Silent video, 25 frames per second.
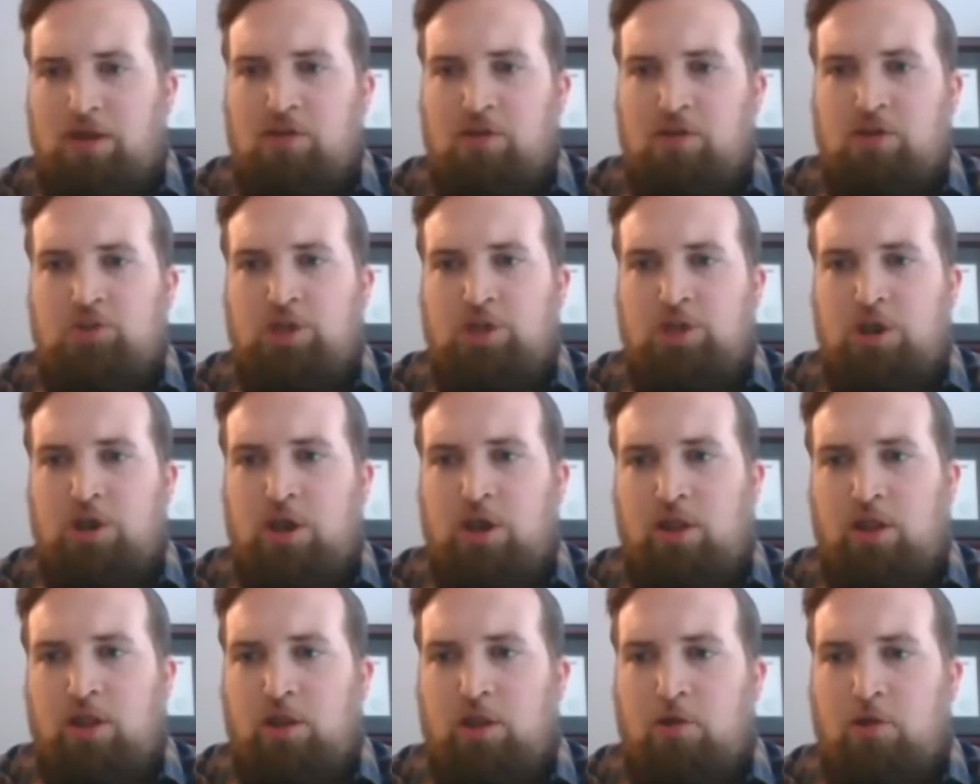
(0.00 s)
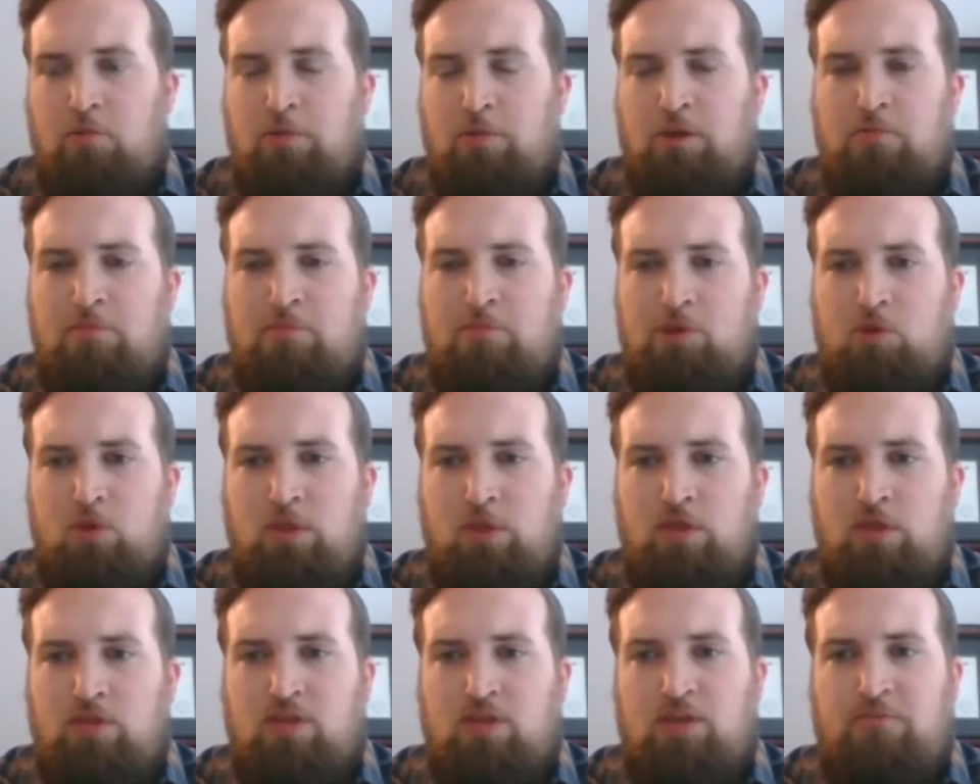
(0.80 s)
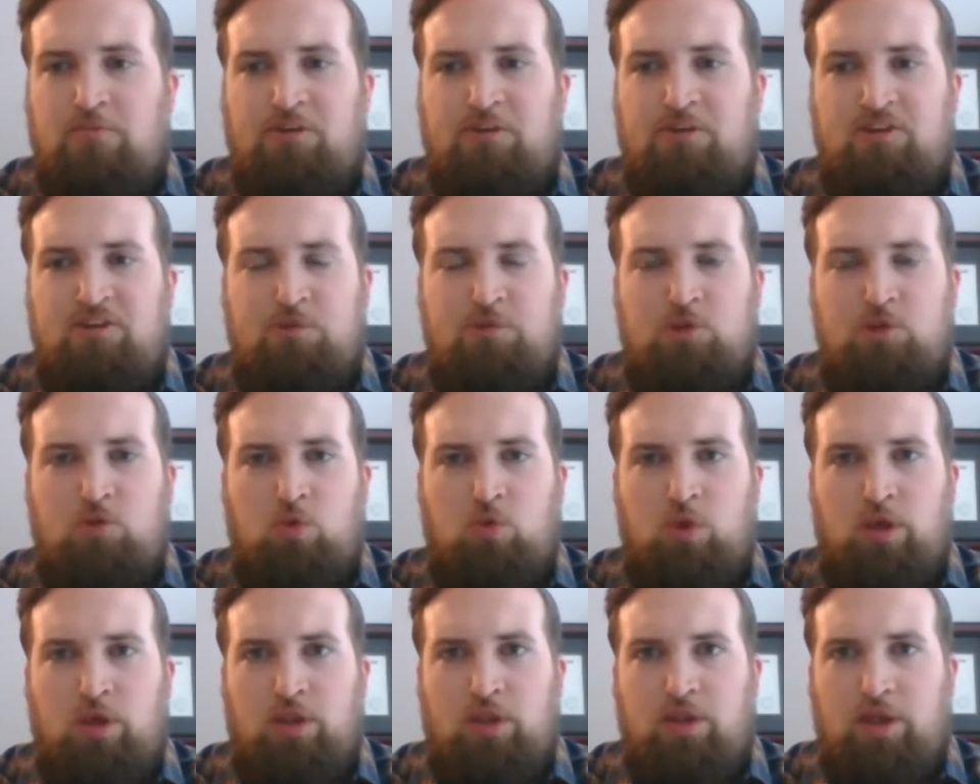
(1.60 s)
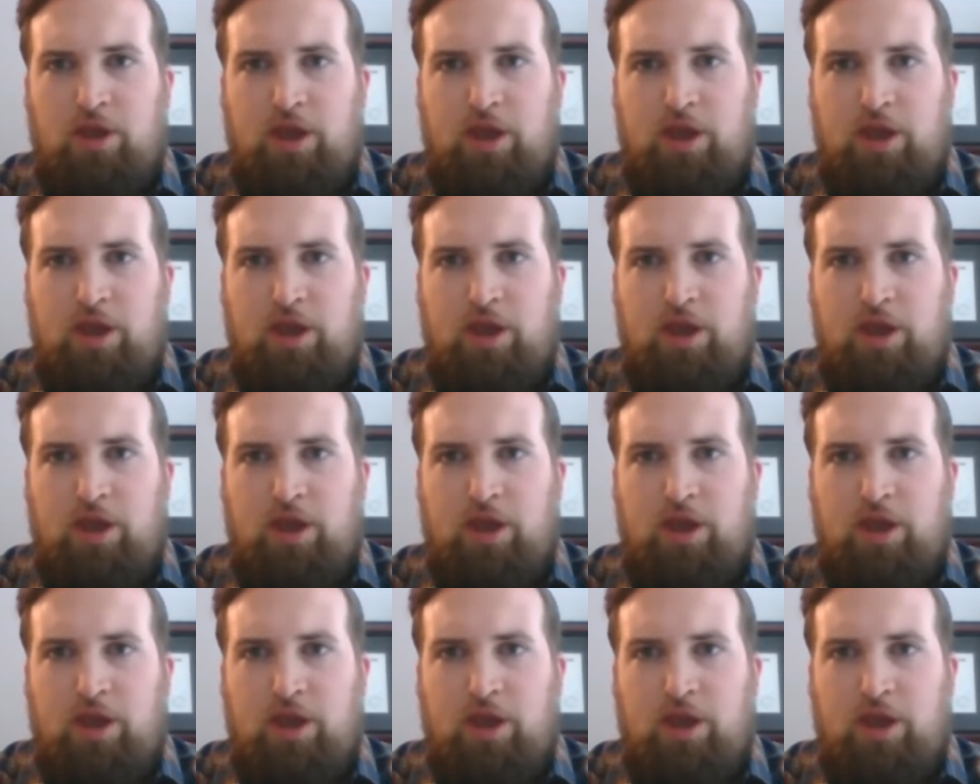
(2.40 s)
touching on a little bit between the difference between